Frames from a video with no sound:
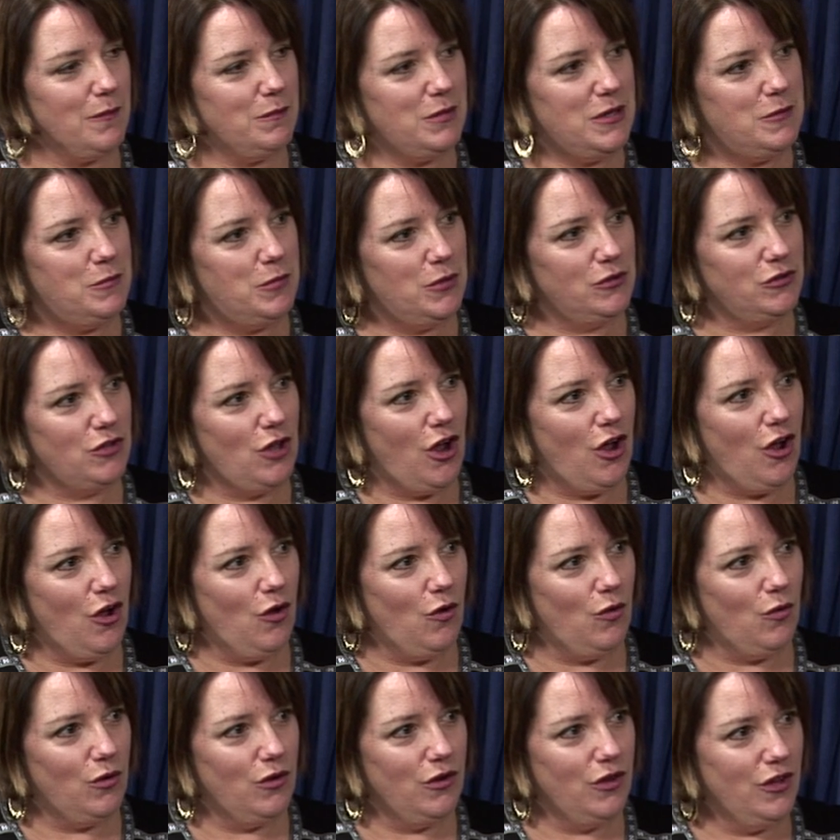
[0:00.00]
people
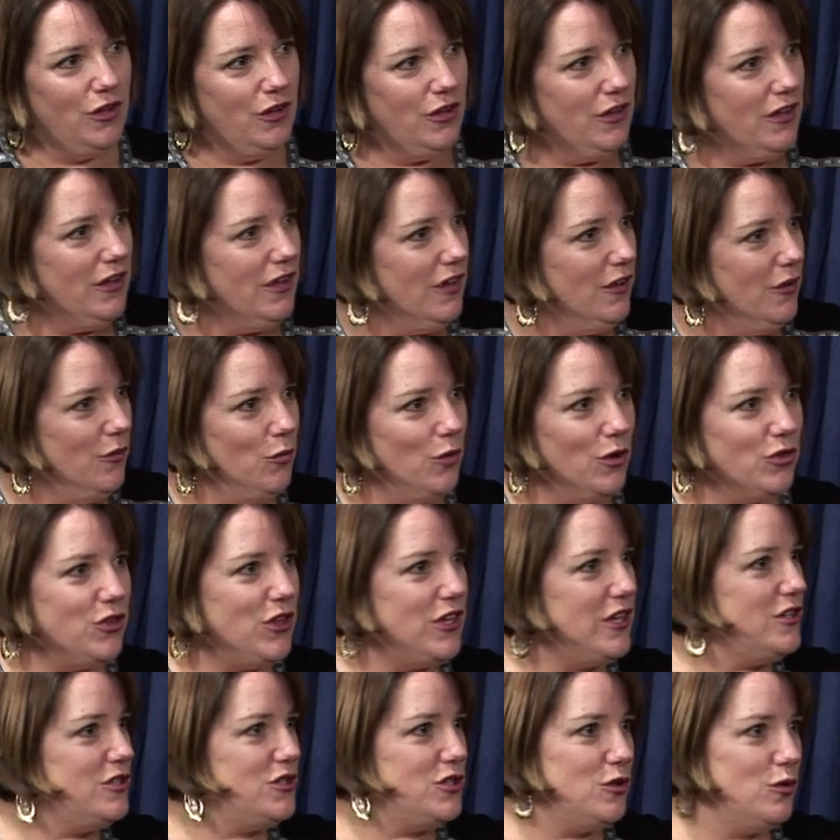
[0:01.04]
know what
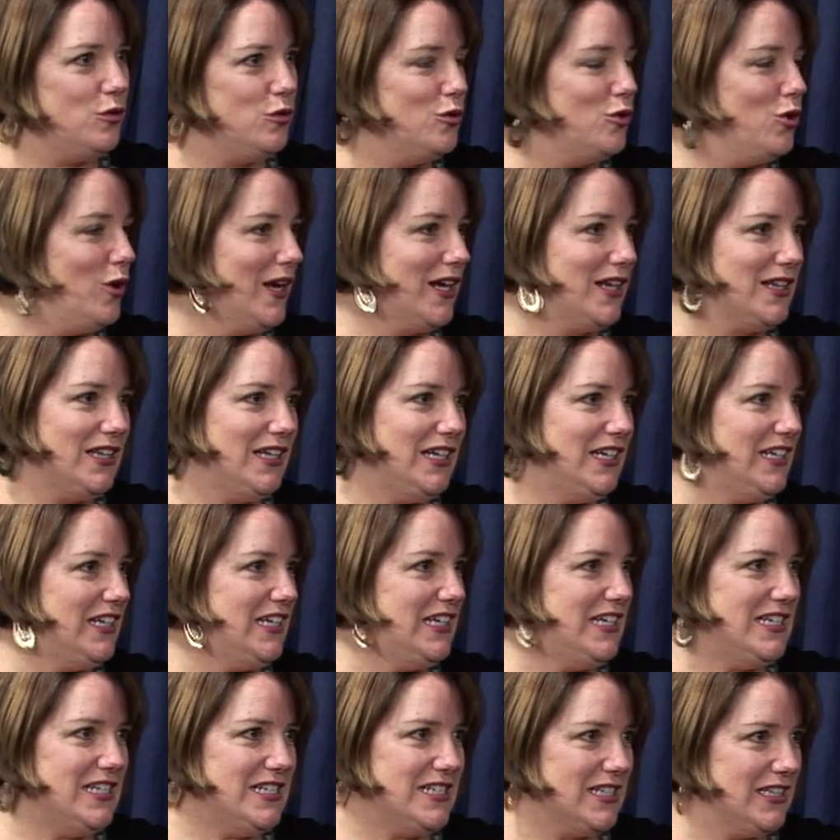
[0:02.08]
they do quickly and
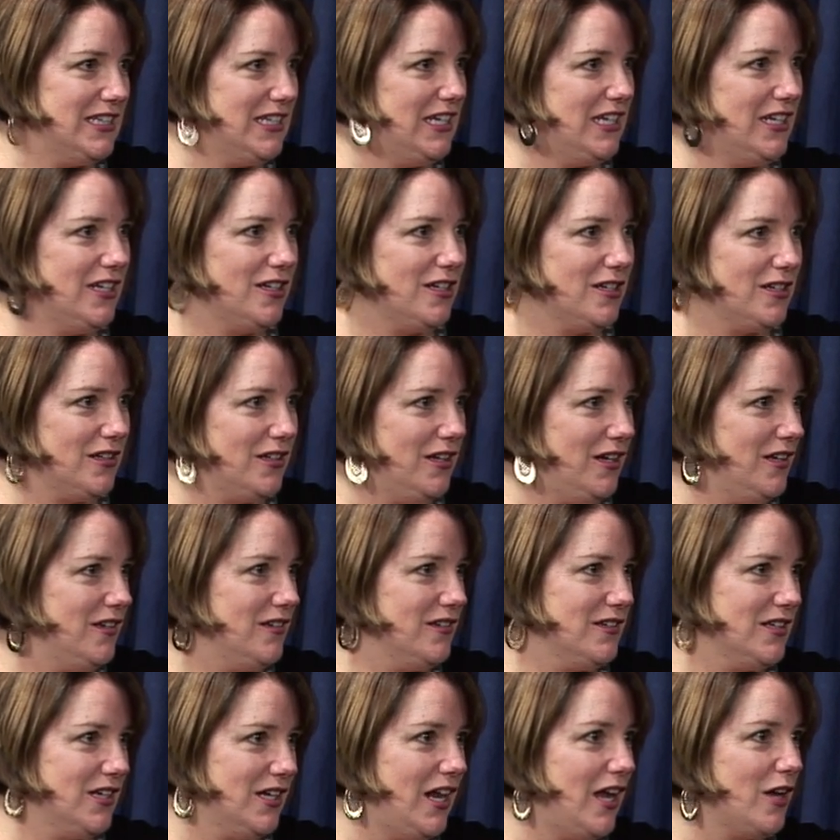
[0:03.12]
easily,
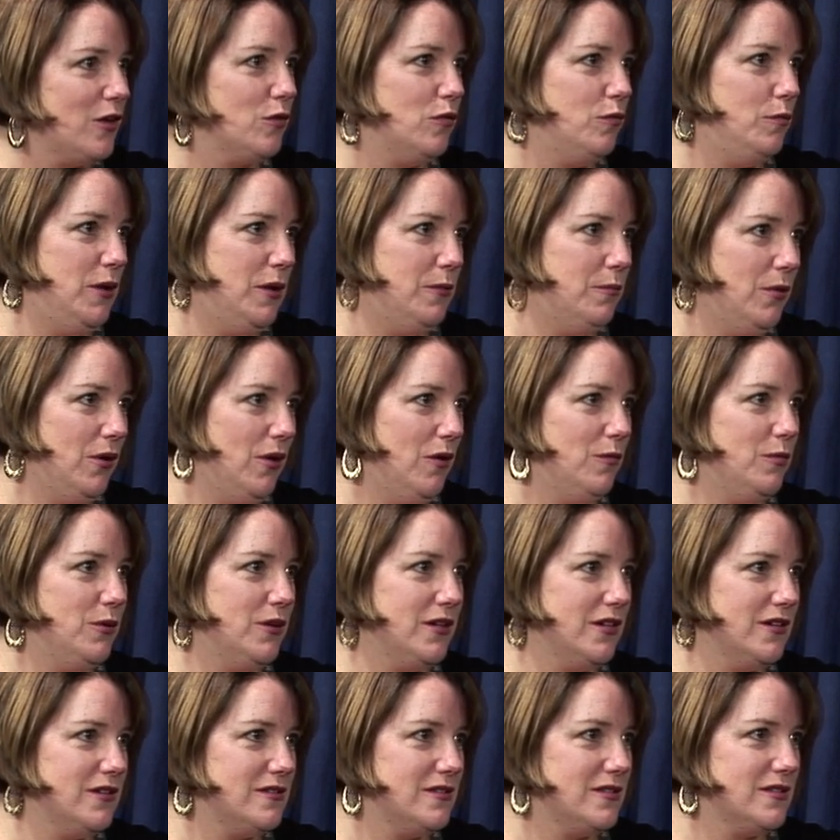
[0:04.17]
and connect with people,
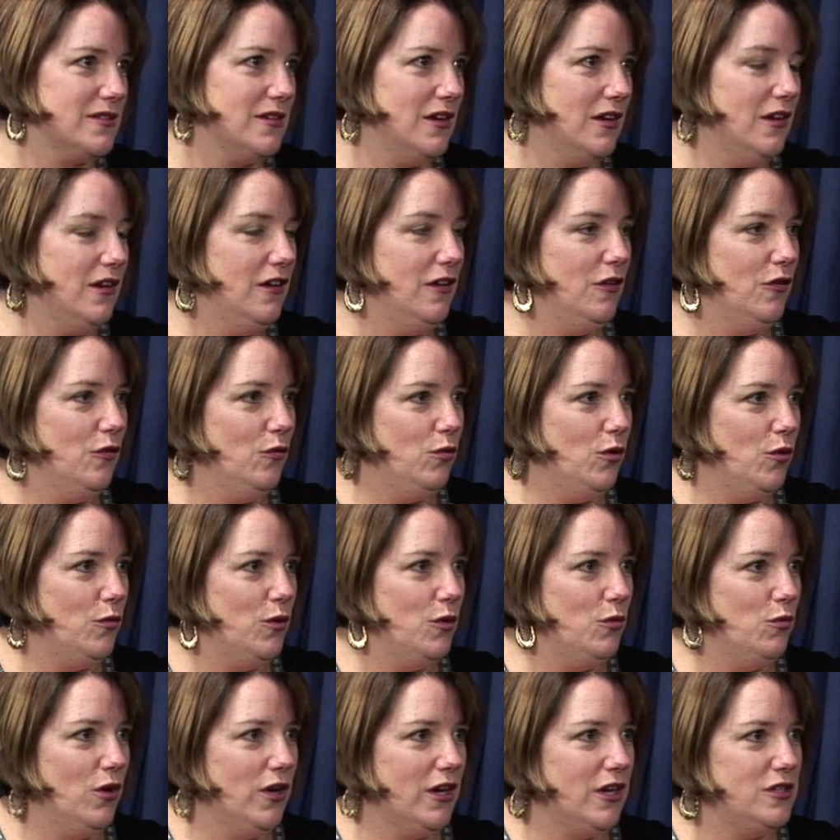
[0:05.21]
because what we
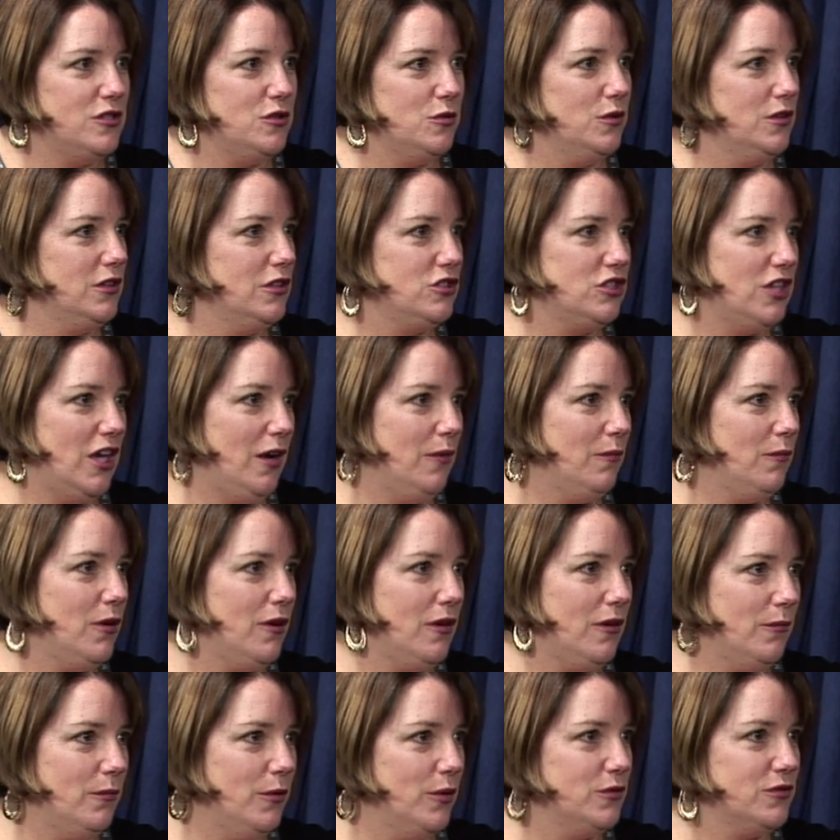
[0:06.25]
want to do in the
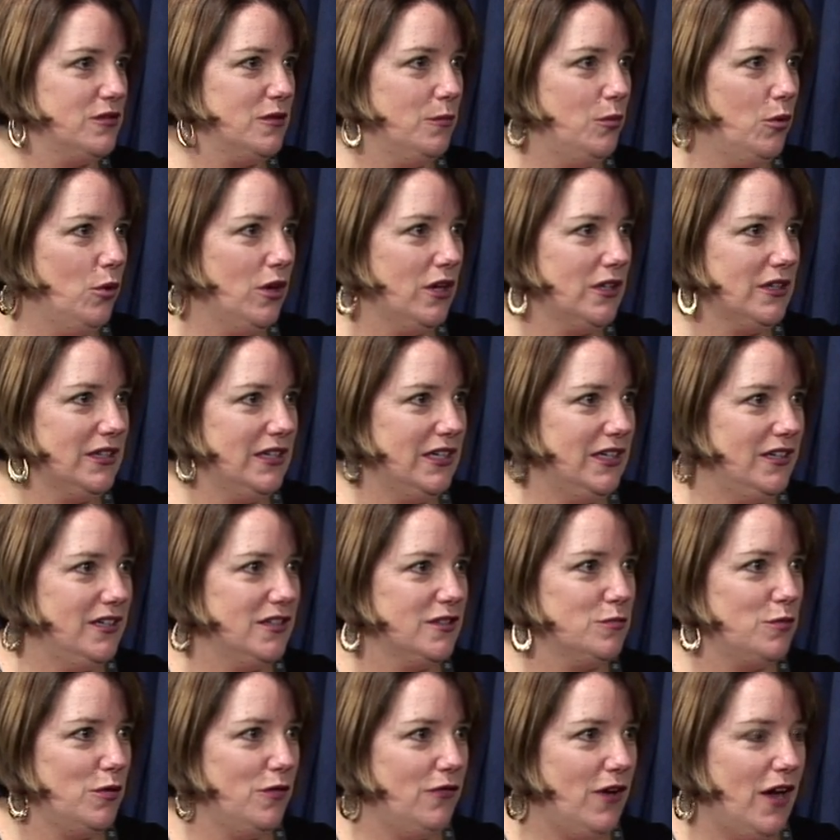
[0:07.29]
chamber, most importantly,
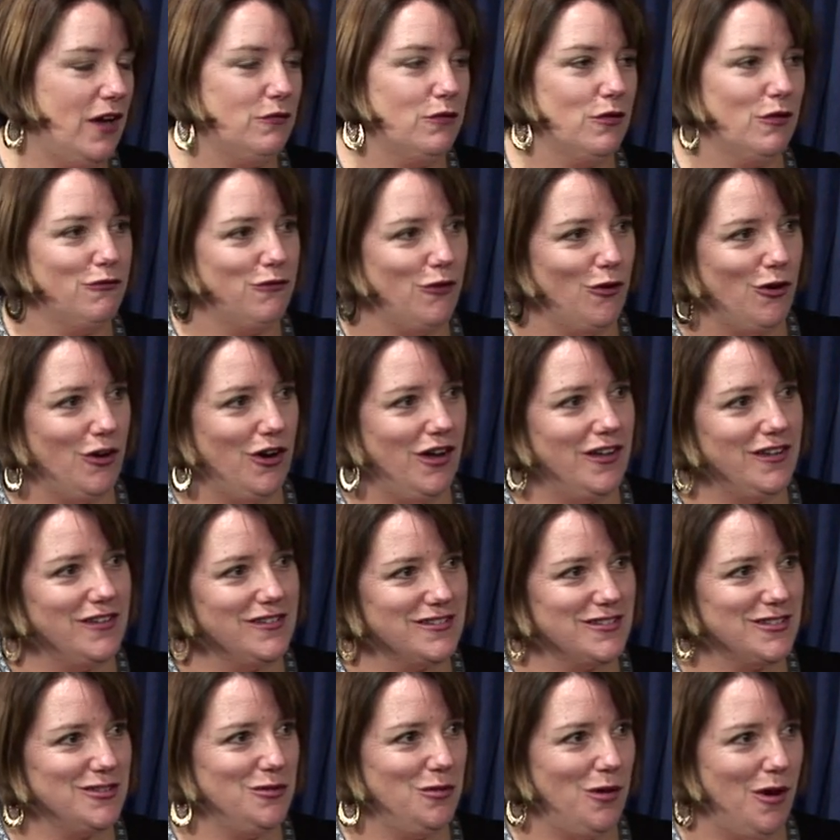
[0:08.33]
is provide
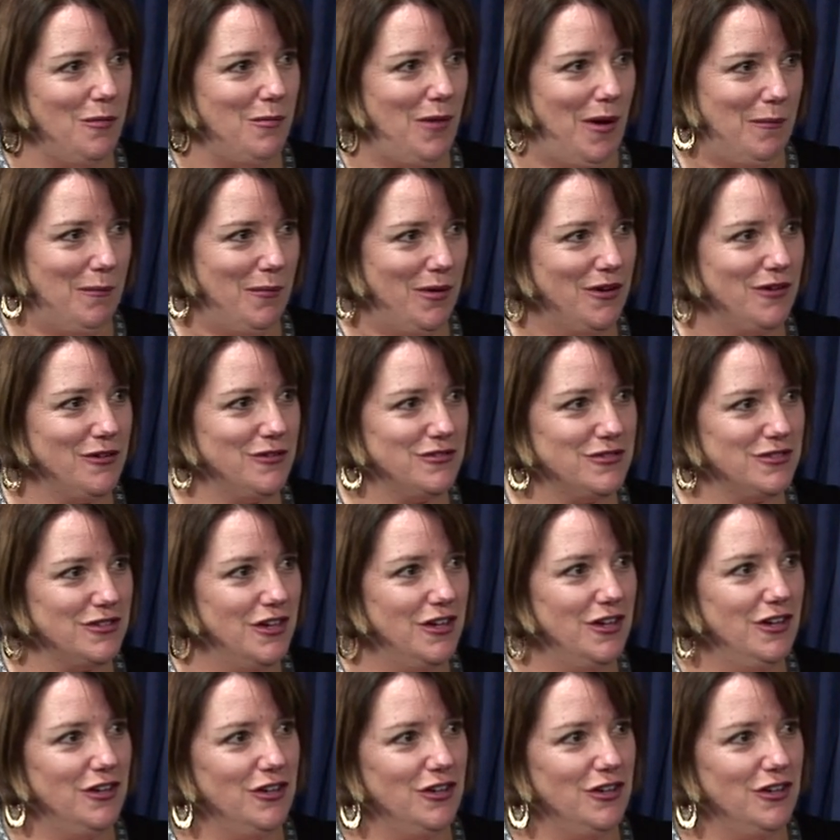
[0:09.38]
referrals to our members.